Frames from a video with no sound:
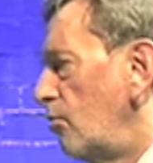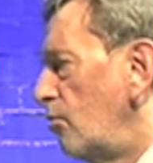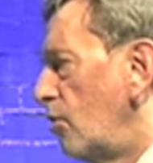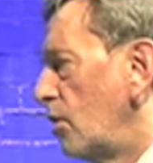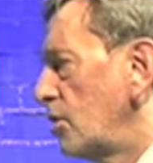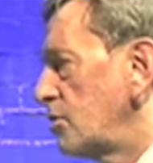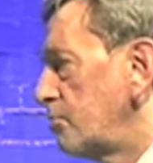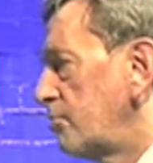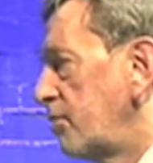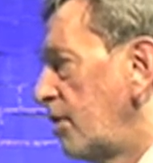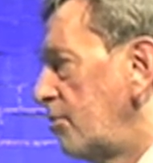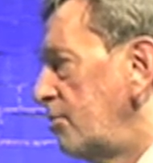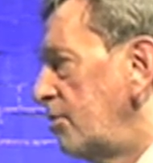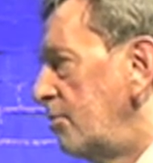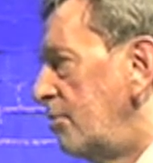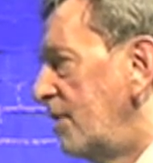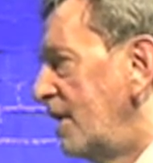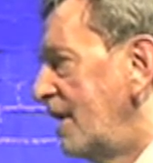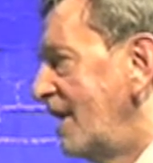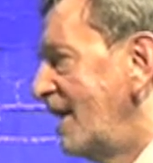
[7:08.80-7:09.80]
was
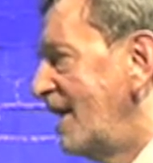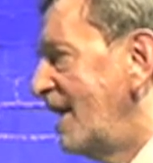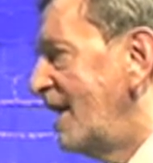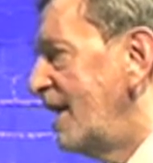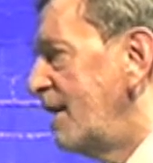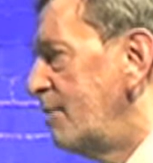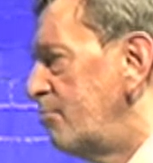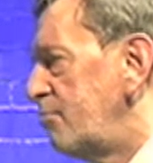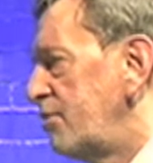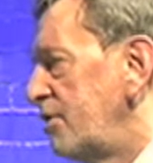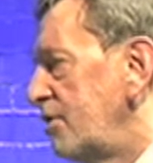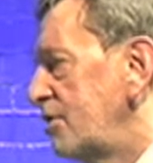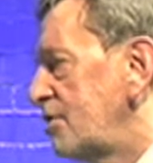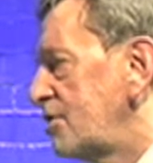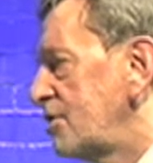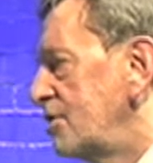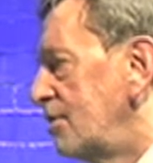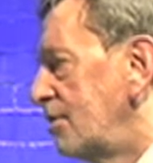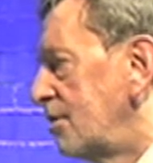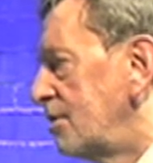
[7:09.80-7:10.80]
probably, in
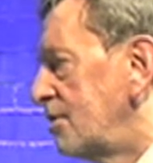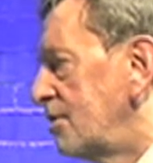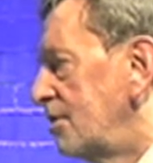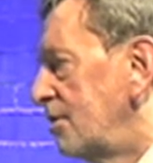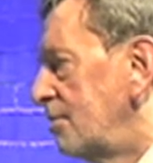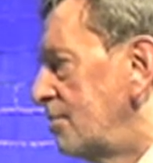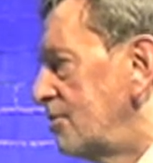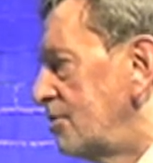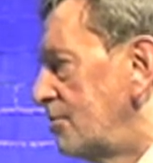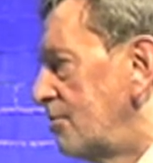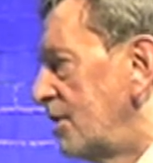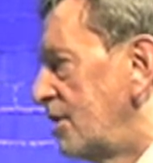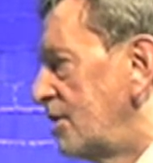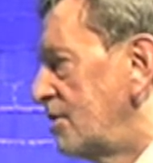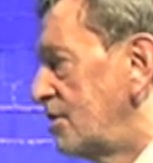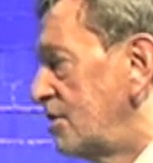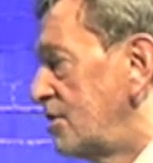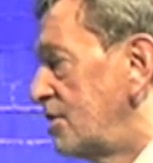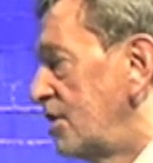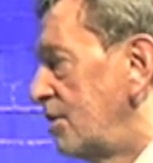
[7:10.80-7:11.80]
personal terms, the
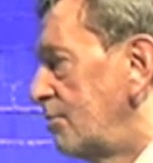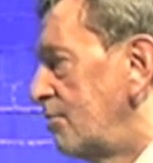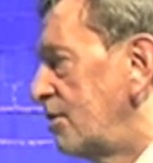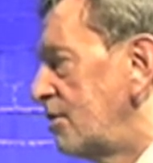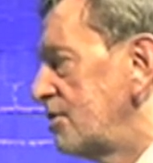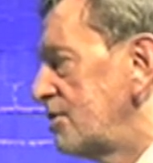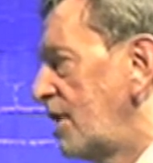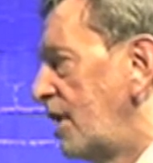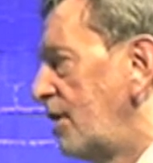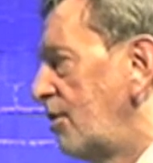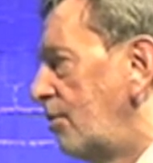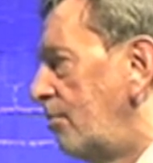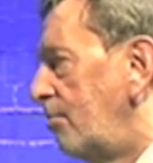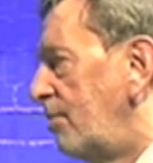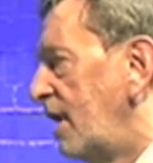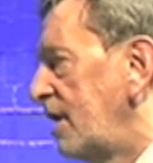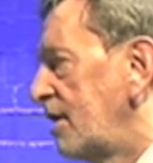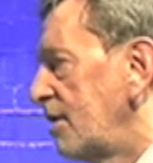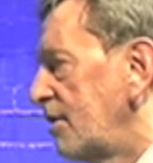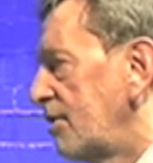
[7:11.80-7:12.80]
biggest achievement, because I look
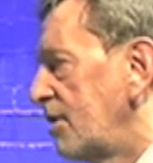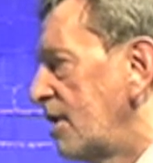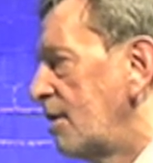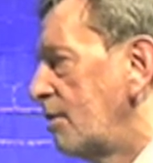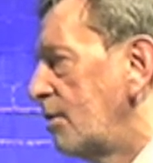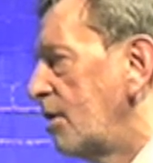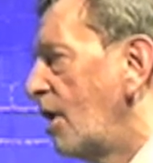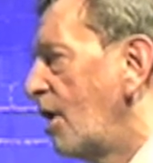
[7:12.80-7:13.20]
back and think,